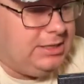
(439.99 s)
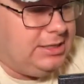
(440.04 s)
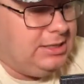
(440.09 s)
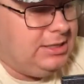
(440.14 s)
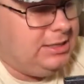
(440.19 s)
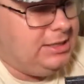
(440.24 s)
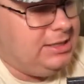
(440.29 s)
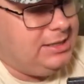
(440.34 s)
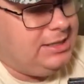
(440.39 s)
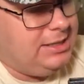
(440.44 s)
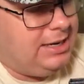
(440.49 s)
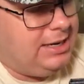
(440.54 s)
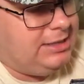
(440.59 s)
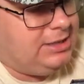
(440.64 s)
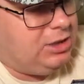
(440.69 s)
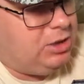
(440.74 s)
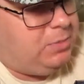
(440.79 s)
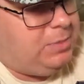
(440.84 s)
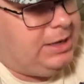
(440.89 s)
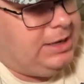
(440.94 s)
a
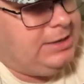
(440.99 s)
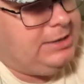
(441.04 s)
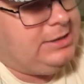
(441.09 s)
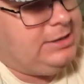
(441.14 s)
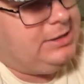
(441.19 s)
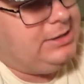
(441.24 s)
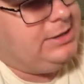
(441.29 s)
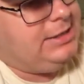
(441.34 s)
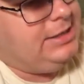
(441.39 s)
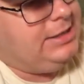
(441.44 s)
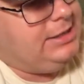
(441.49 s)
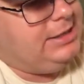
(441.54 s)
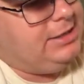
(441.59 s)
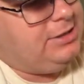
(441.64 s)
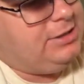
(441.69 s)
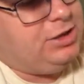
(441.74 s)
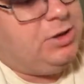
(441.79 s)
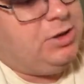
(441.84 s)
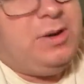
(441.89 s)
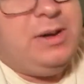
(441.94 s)
nice little box. Let's see.
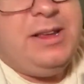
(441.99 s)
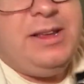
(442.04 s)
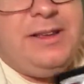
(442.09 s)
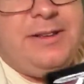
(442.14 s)
So